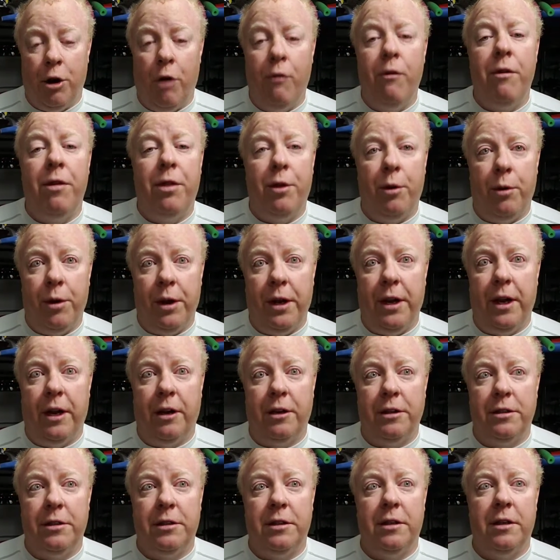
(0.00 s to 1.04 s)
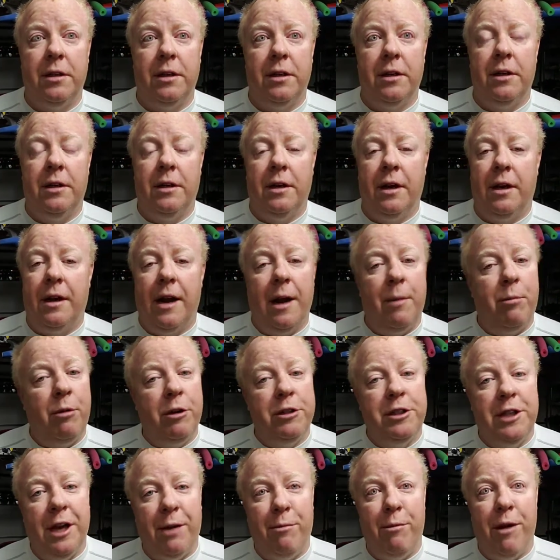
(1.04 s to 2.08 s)
over 30 years. And I
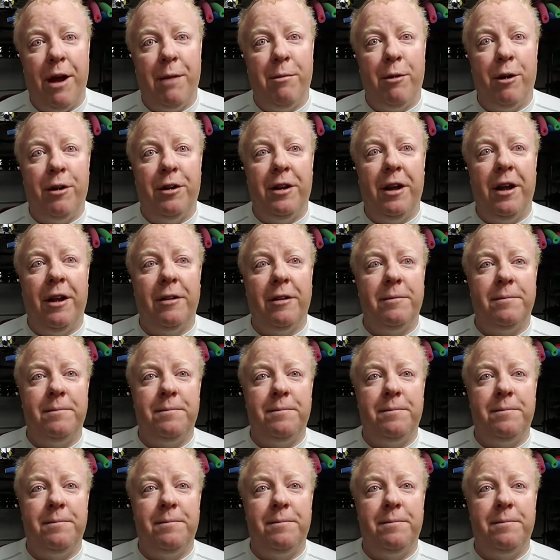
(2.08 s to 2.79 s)
appreciate Brad Bartelt.